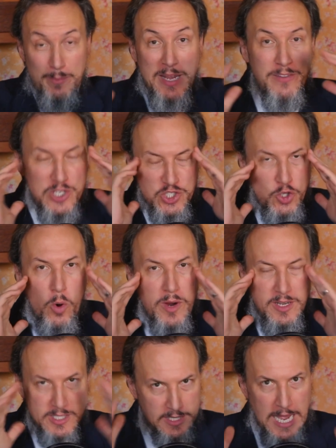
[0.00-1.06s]
I mean, the
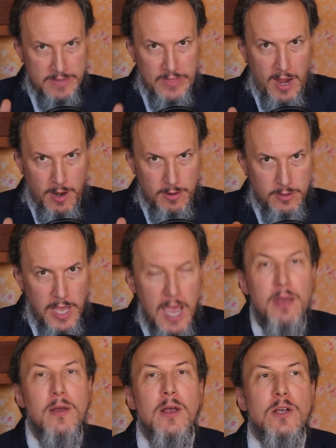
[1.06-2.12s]
story doesn't end there,
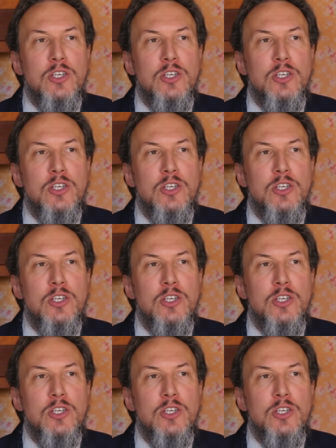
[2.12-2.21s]
okay?